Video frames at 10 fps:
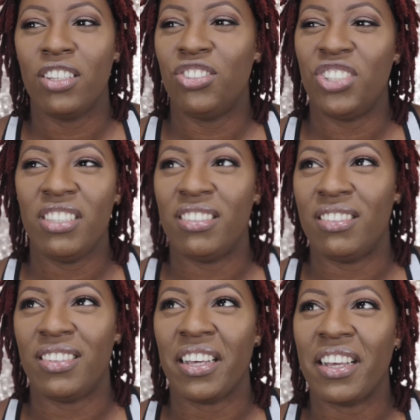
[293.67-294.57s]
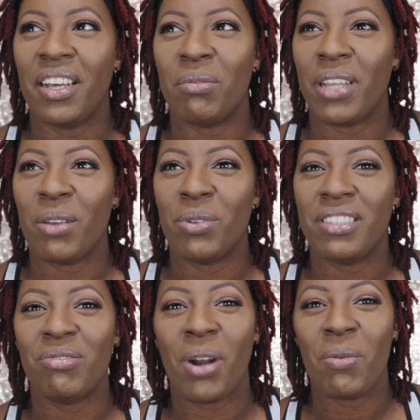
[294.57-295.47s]
she's stuck up. Like,
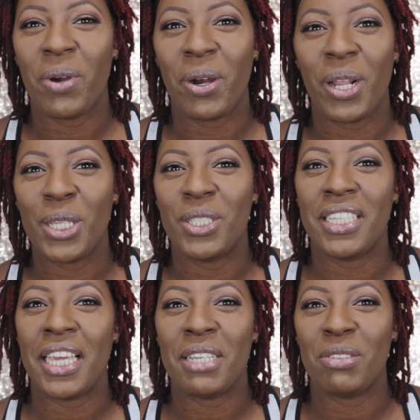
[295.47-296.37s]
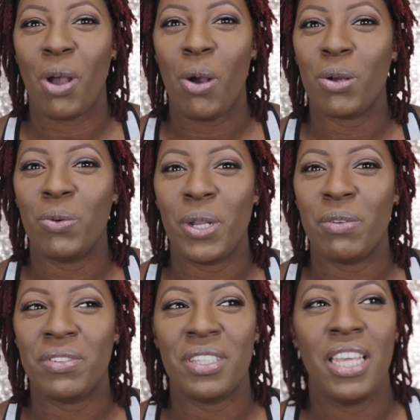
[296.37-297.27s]
what's wrong with her? Like, she can't talk,
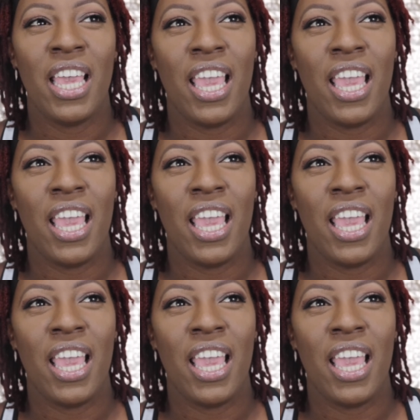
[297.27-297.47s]
whatever.